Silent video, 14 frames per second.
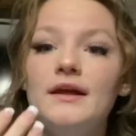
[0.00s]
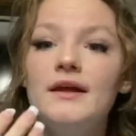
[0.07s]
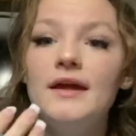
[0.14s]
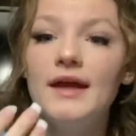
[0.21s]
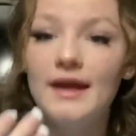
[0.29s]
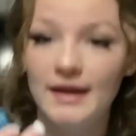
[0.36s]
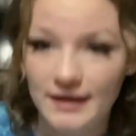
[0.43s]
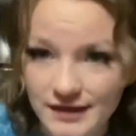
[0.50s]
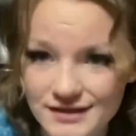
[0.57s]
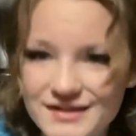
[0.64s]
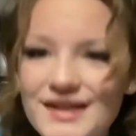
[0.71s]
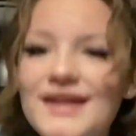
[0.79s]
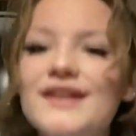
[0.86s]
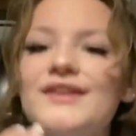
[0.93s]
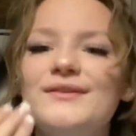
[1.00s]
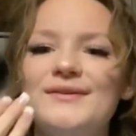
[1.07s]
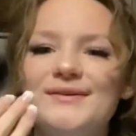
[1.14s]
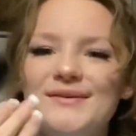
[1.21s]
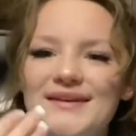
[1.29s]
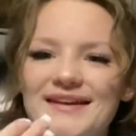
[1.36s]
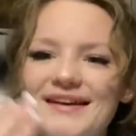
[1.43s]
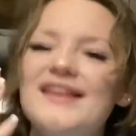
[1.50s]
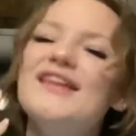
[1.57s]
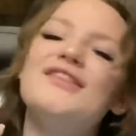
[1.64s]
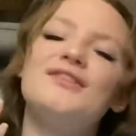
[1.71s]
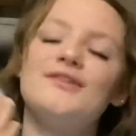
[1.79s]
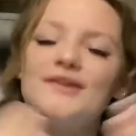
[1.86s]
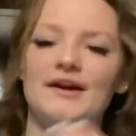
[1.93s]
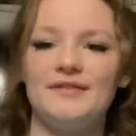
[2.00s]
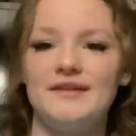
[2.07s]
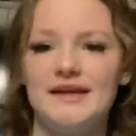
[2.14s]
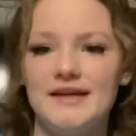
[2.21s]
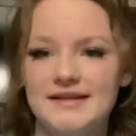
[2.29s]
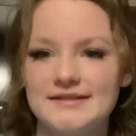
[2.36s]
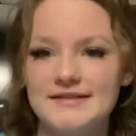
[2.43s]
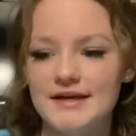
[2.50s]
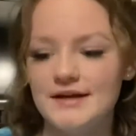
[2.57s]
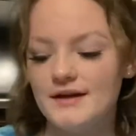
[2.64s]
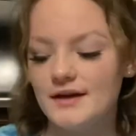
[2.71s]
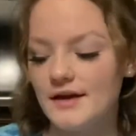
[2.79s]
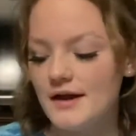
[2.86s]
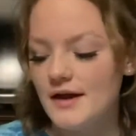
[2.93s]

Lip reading: and continue doing throughout the next year.